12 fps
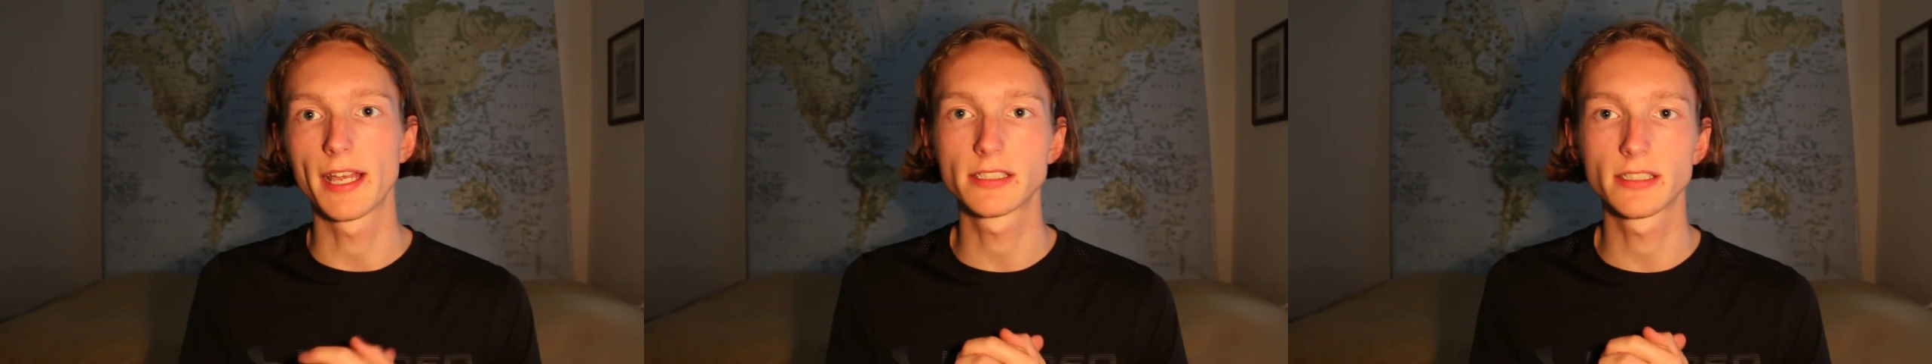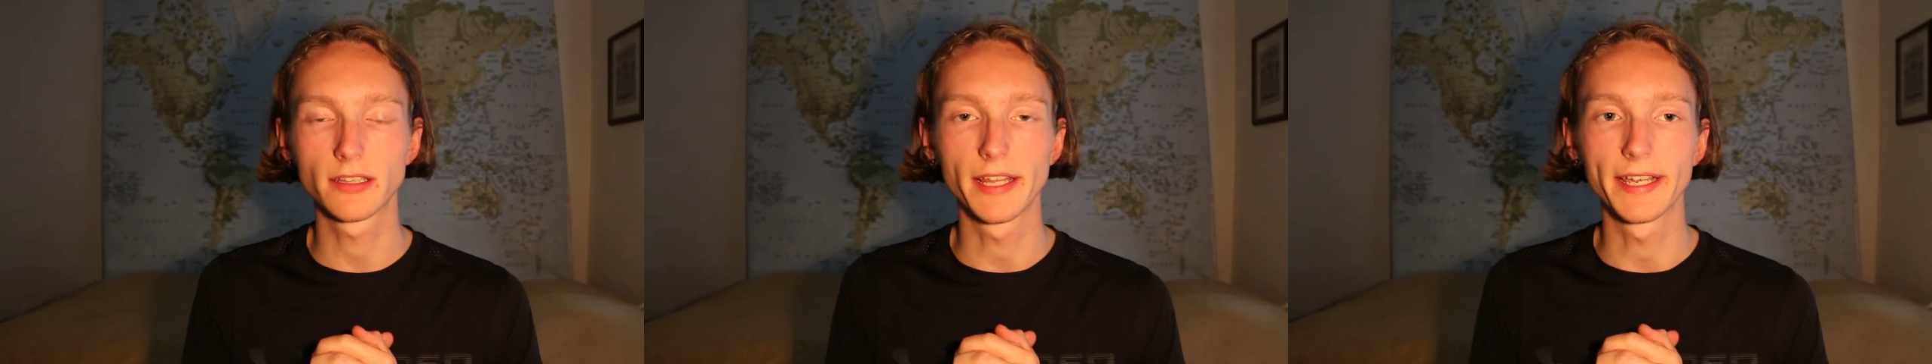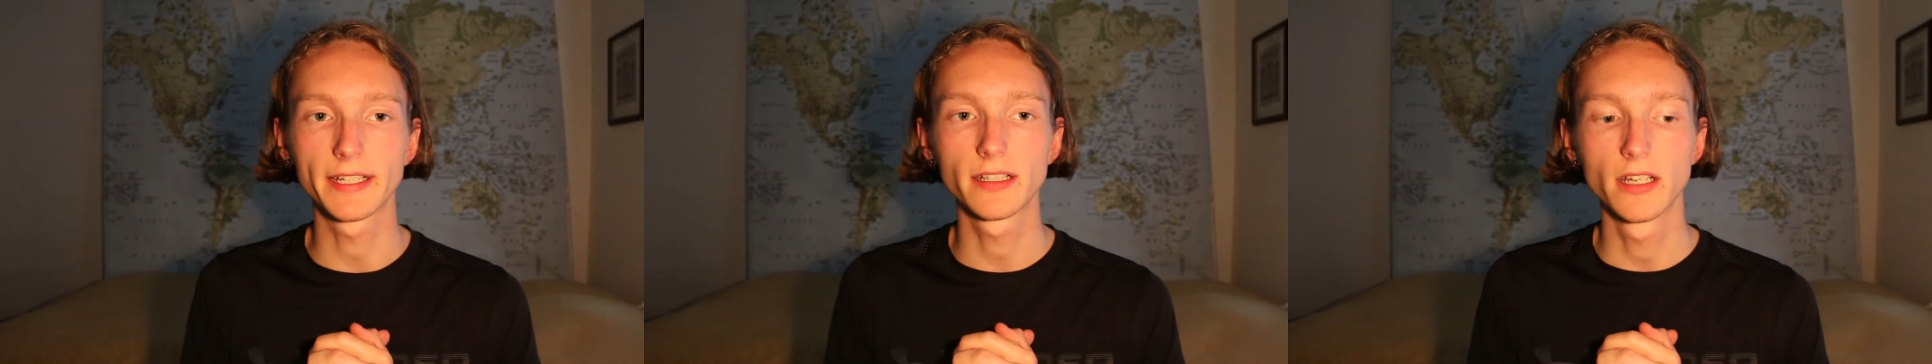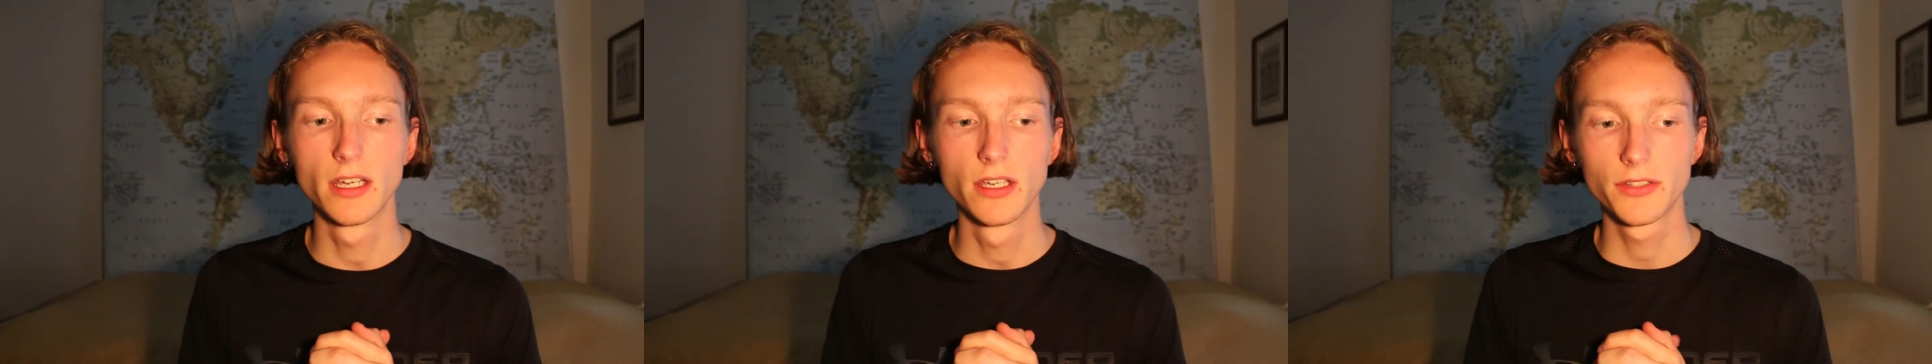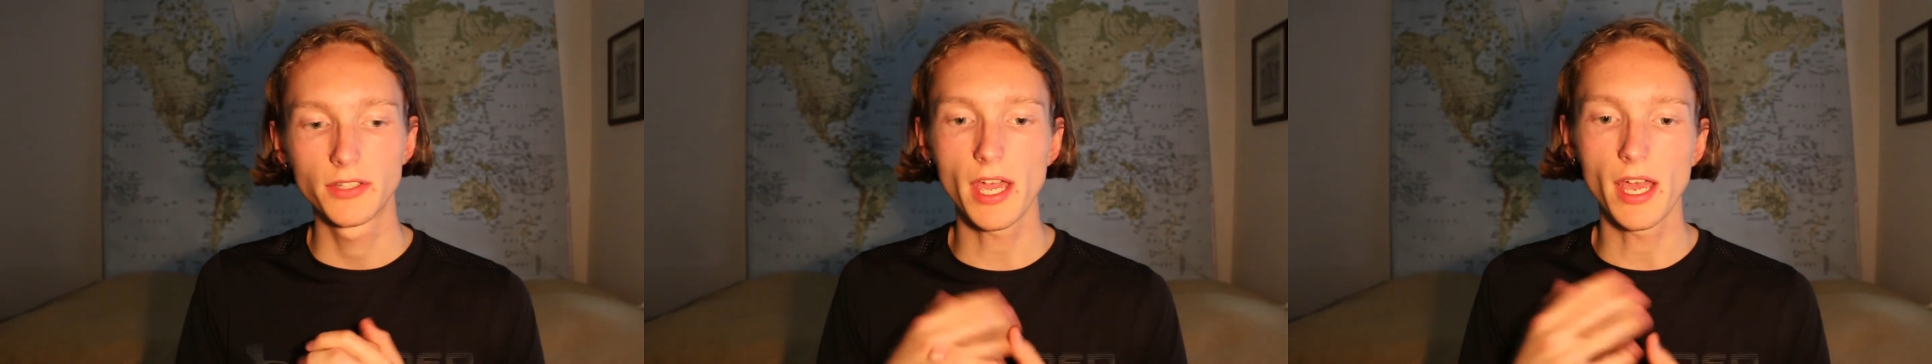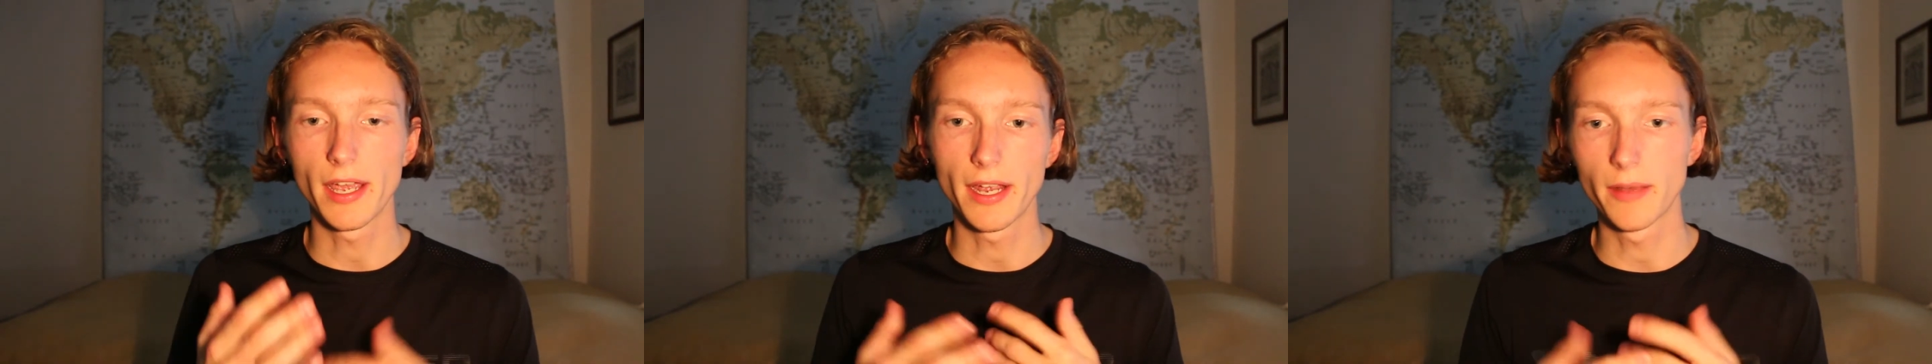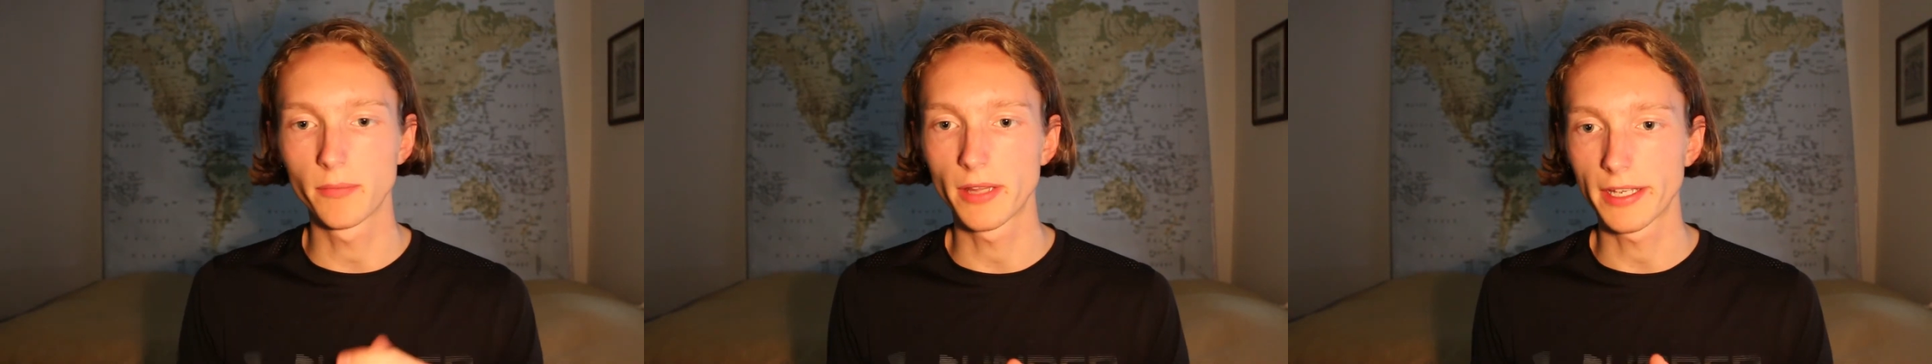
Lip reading: as in like, yeah,